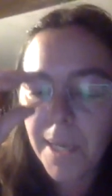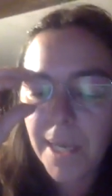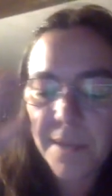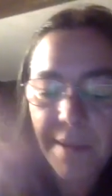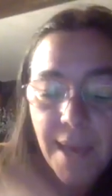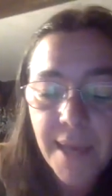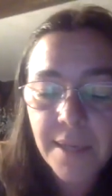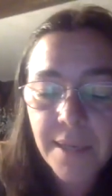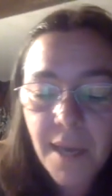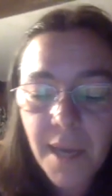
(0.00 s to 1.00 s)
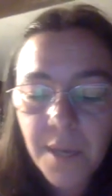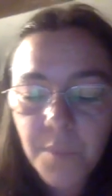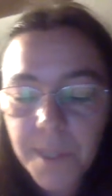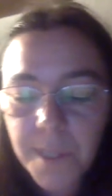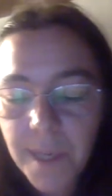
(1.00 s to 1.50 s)
And then I
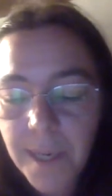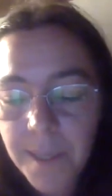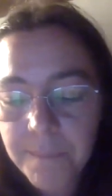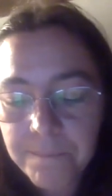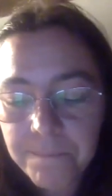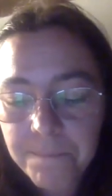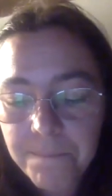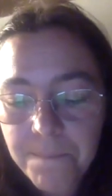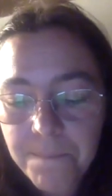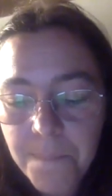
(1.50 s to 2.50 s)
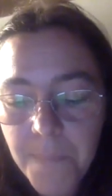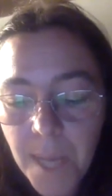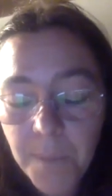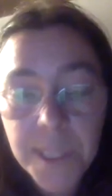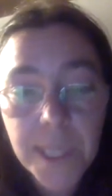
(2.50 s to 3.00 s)
would
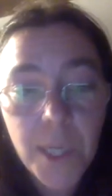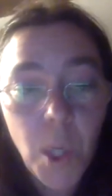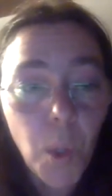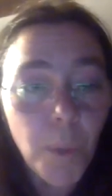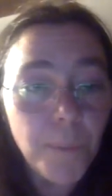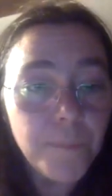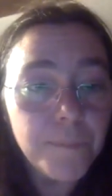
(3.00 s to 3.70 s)
dig a hole